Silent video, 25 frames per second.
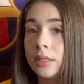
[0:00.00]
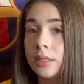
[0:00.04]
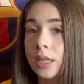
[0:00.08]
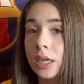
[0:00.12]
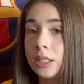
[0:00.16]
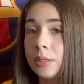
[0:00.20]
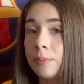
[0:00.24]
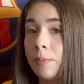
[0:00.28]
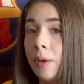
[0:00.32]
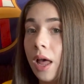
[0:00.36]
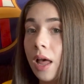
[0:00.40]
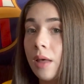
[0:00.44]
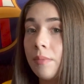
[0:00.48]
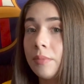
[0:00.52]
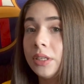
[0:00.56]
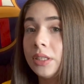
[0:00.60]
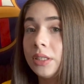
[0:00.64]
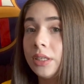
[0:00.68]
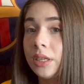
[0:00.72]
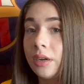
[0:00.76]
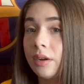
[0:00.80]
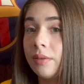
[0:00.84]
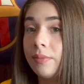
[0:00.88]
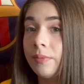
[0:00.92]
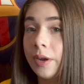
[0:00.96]
and Las Palmas
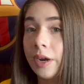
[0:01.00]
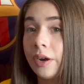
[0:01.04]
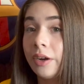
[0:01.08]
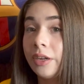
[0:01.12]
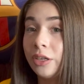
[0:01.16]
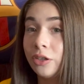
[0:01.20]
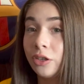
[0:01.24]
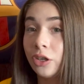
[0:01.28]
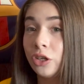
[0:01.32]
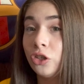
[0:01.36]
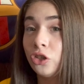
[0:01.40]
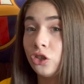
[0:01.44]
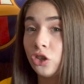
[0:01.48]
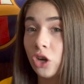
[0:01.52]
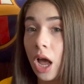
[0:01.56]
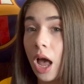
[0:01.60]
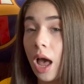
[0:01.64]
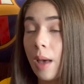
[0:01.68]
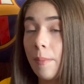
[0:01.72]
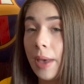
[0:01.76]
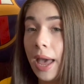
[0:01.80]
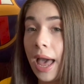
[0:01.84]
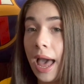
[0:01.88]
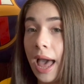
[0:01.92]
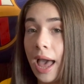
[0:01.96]
did a very good
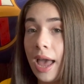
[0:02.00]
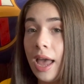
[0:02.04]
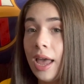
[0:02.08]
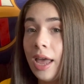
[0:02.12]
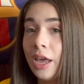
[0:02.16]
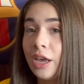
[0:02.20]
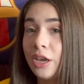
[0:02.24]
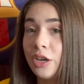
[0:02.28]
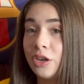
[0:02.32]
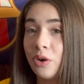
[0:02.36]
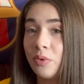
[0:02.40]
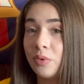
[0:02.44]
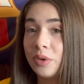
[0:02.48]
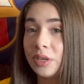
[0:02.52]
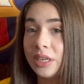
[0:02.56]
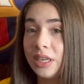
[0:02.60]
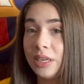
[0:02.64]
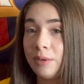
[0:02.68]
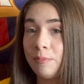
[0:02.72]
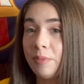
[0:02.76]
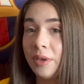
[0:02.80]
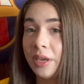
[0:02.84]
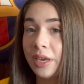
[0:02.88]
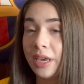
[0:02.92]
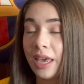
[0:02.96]
job at,
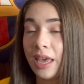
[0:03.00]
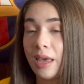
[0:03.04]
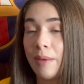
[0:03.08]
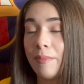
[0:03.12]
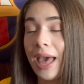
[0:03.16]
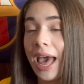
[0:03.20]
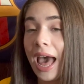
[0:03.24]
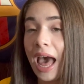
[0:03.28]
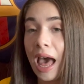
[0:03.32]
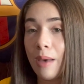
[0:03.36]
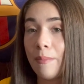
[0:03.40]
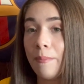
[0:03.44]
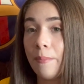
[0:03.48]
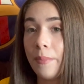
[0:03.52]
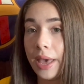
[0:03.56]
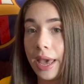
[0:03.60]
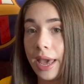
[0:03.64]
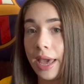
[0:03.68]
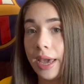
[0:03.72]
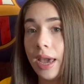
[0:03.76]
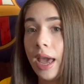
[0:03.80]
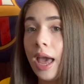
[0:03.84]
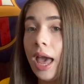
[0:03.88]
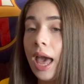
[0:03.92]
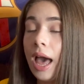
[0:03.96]
keeping him at
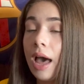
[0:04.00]
bay.